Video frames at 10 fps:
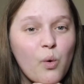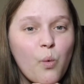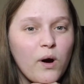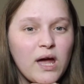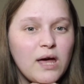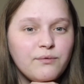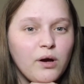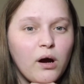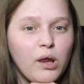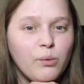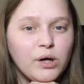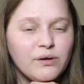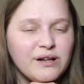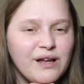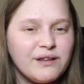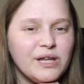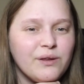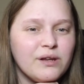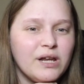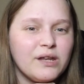wherever you are in the world. And I'll see you
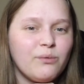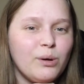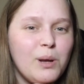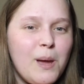in the next one.